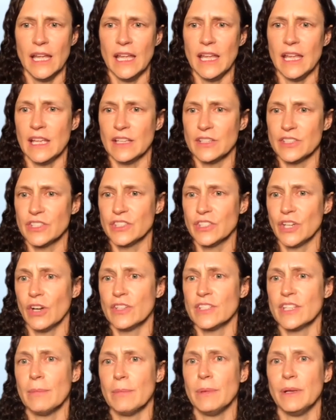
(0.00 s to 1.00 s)
It
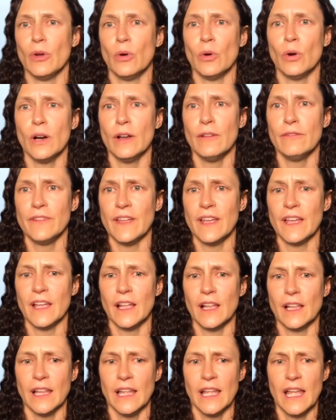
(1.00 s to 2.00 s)
starts up in
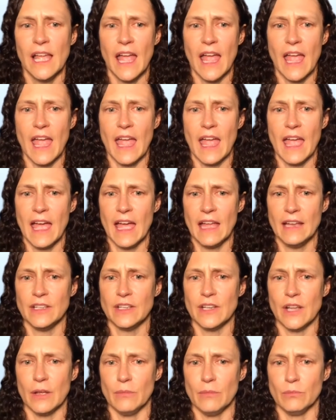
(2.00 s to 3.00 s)
Oroville
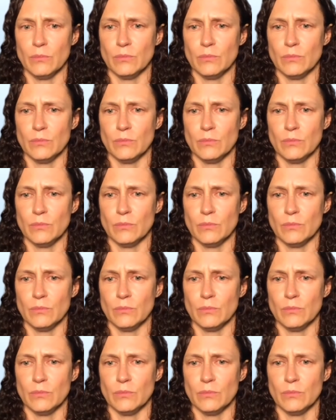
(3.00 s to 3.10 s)
and